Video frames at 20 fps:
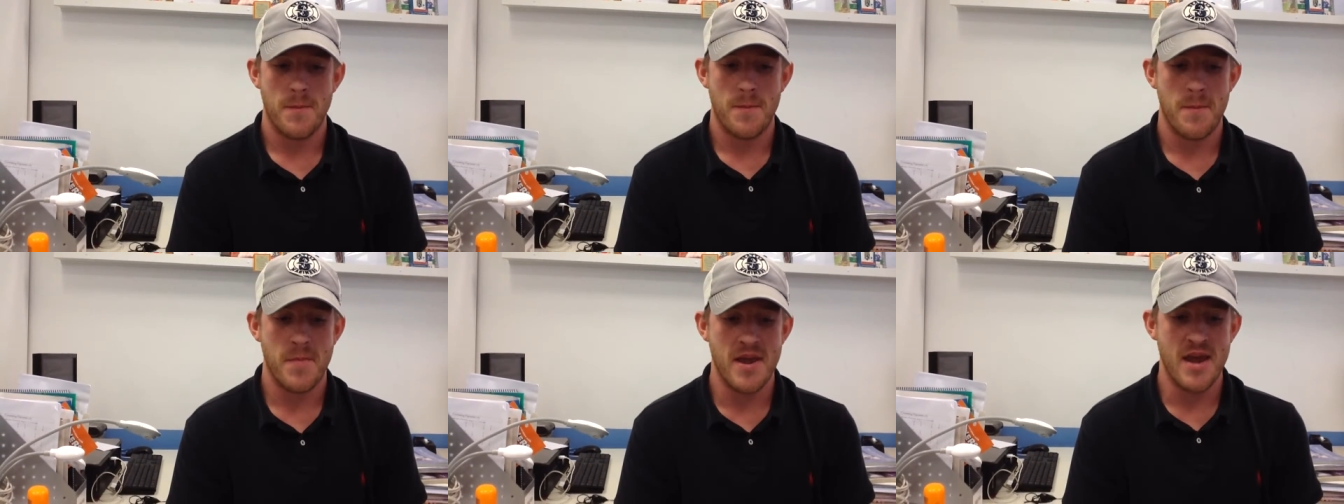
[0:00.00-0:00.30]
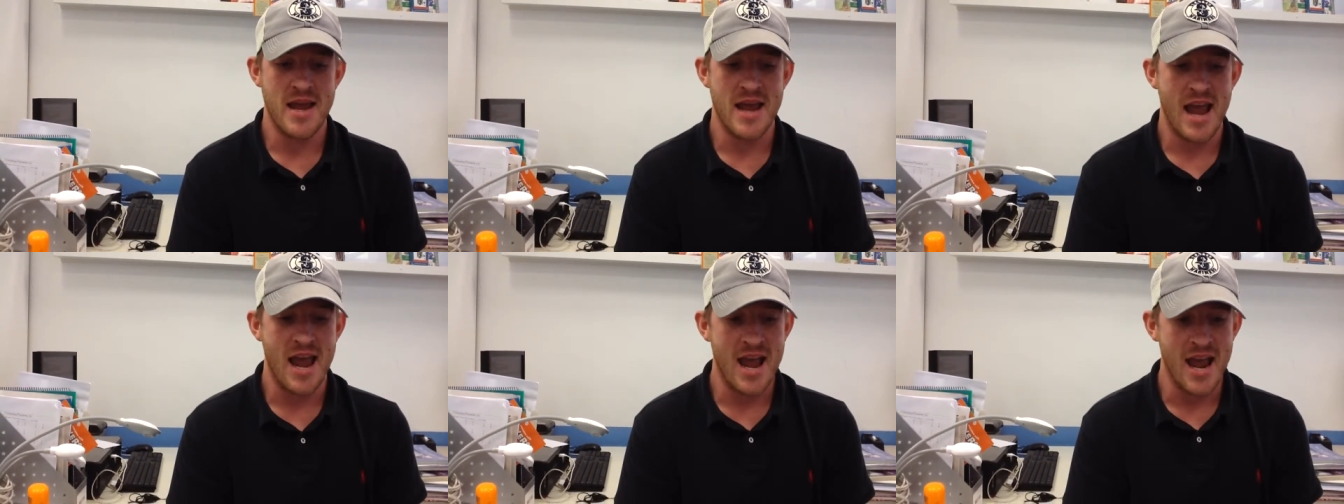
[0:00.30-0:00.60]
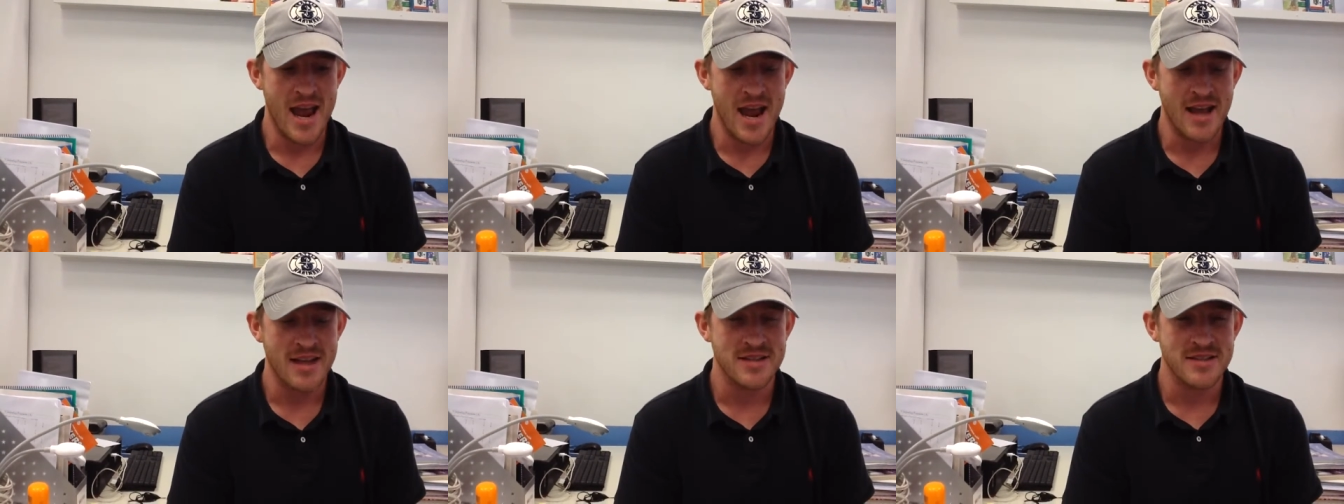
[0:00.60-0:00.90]
being
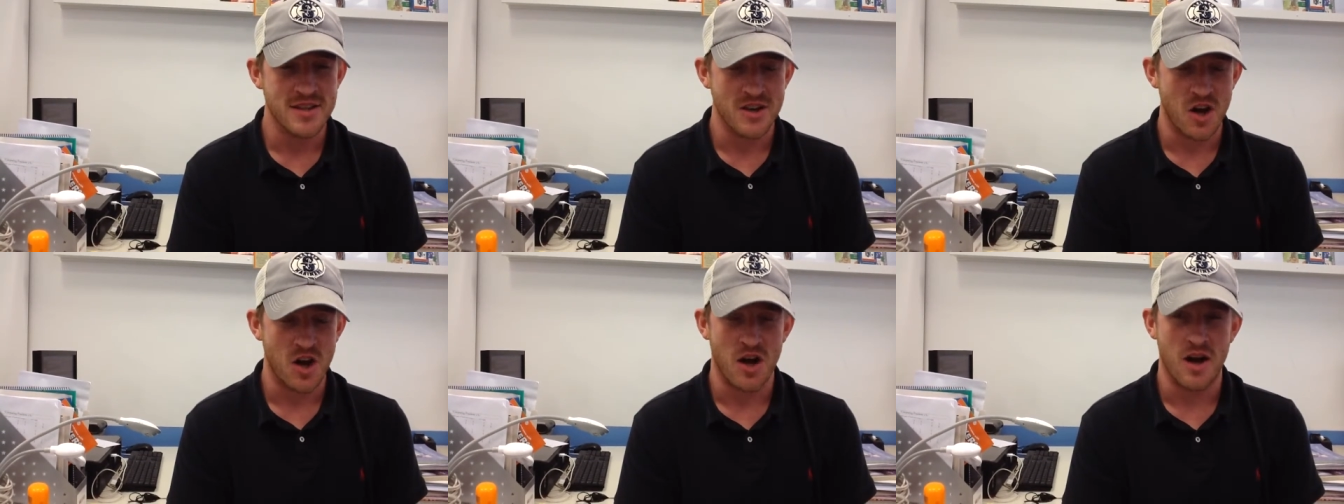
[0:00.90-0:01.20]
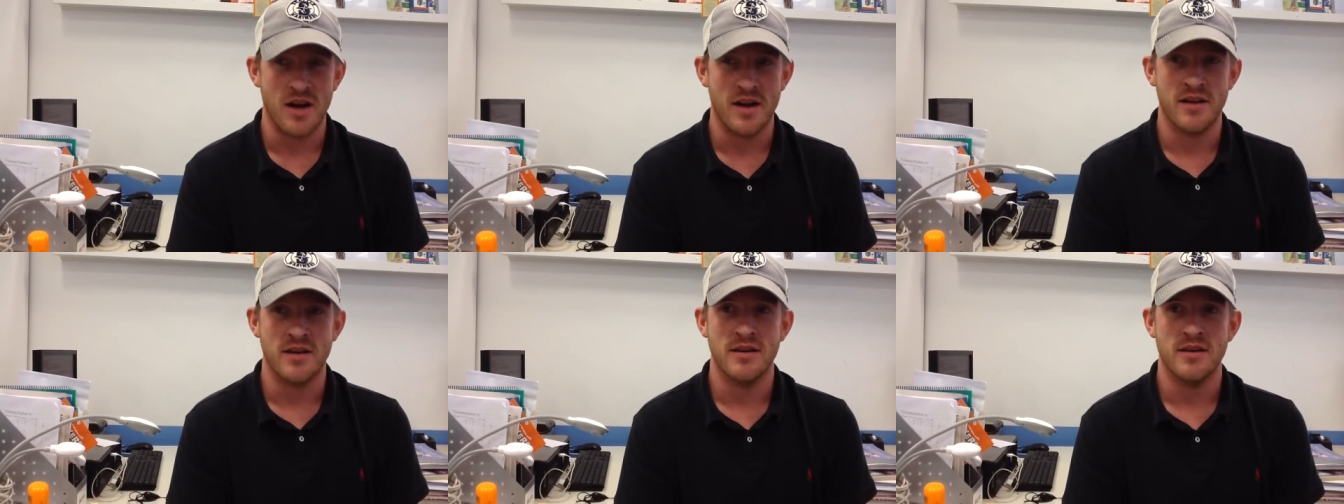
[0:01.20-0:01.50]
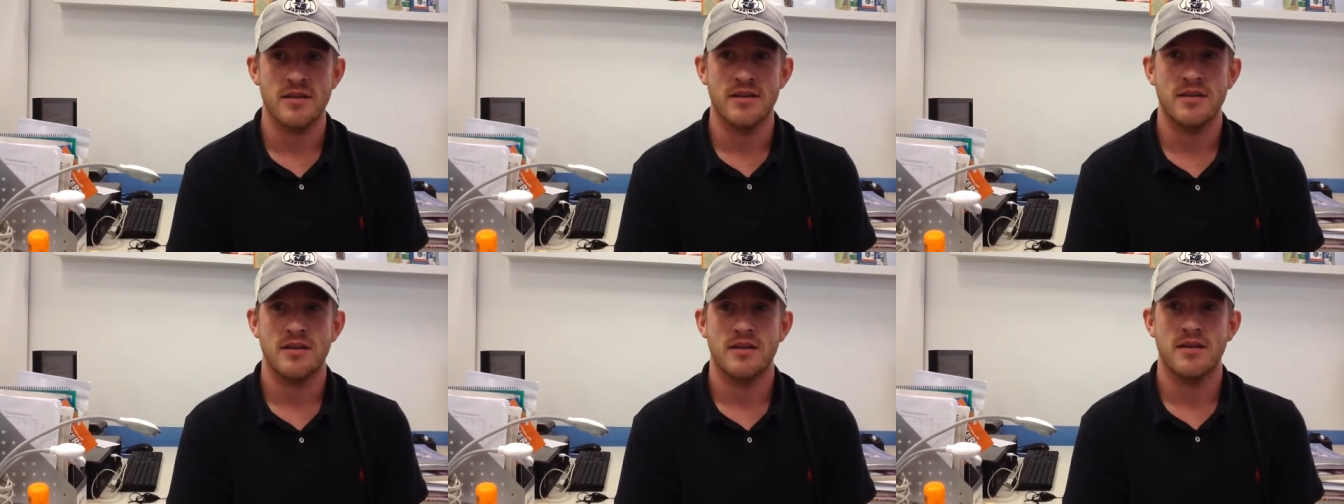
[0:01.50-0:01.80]
hands-on,
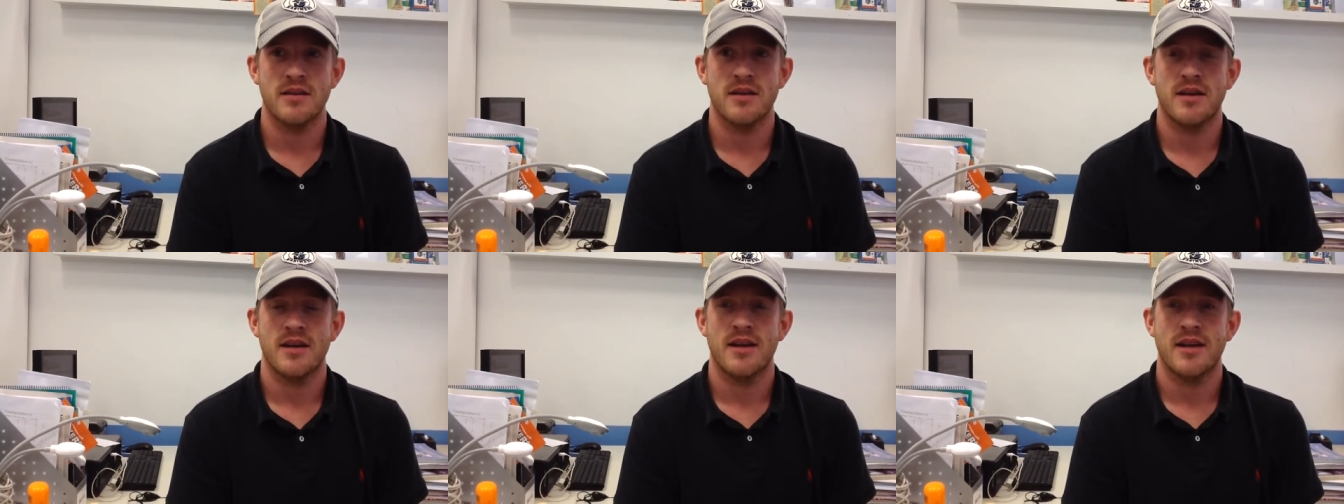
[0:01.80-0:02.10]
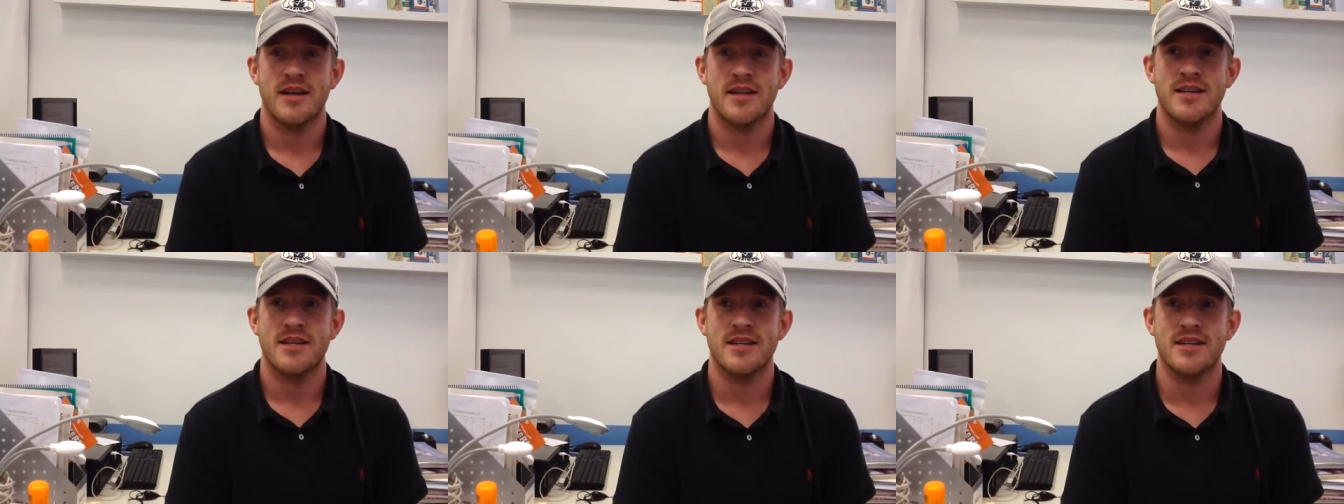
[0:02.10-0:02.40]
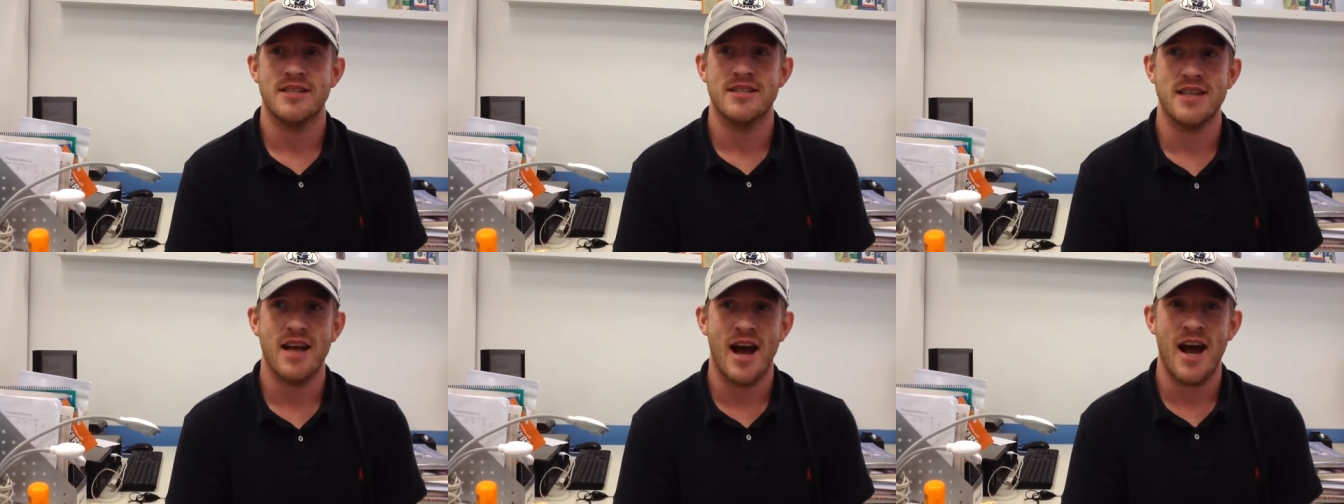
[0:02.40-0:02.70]

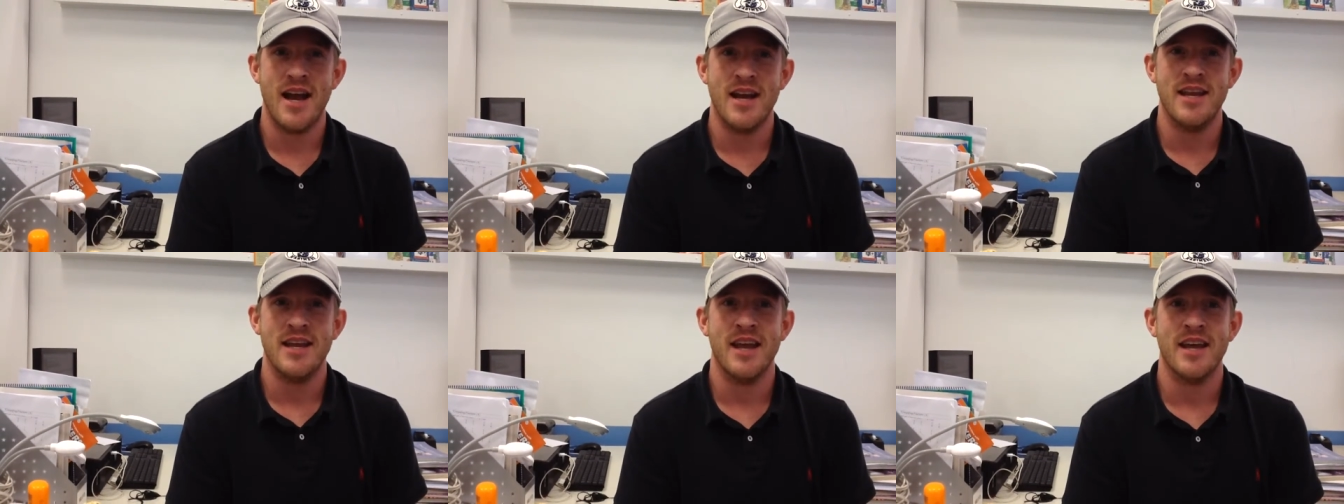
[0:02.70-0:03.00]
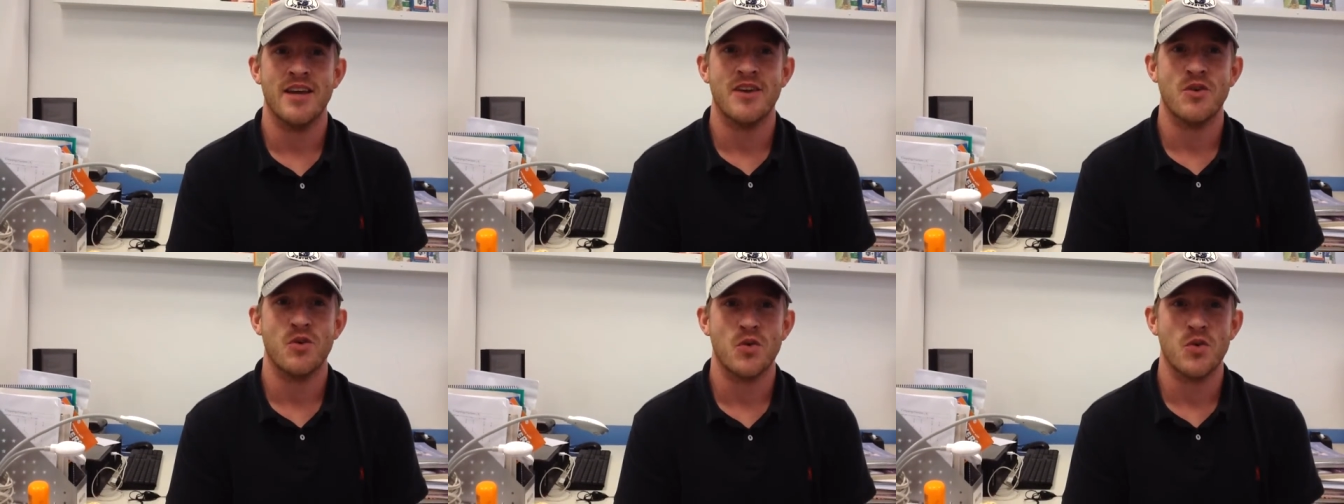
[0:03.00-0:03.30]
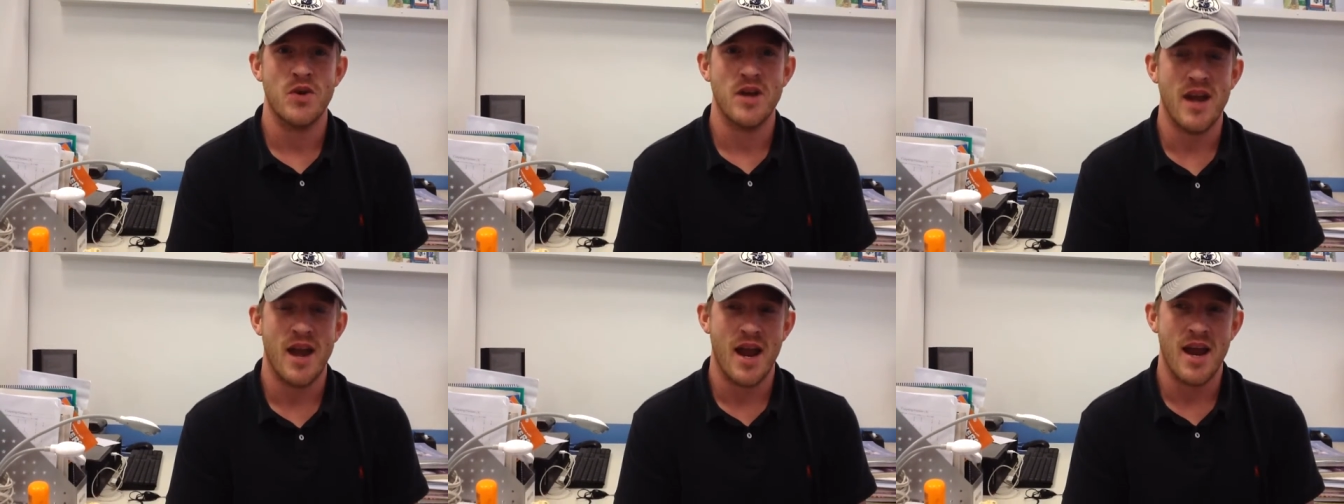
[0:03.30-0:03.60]
designing and
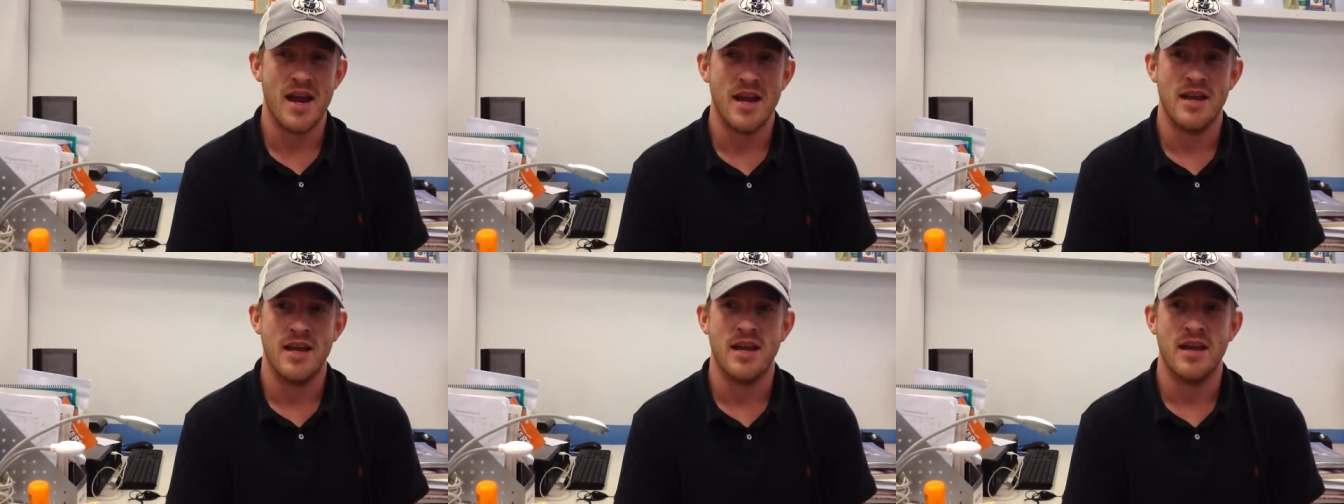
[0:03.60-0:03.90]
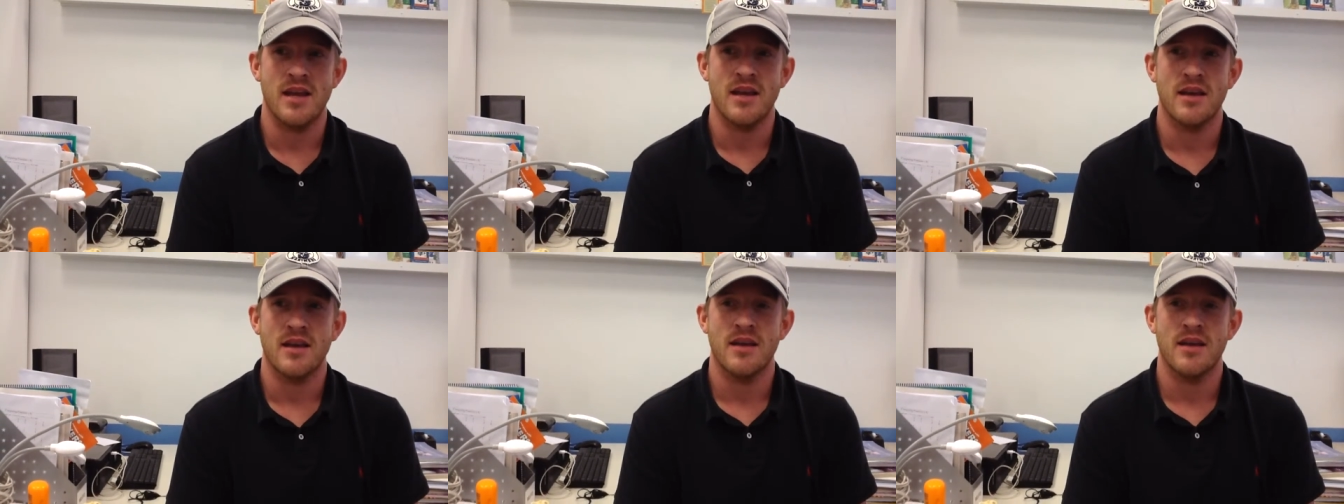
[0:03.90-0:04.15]
creating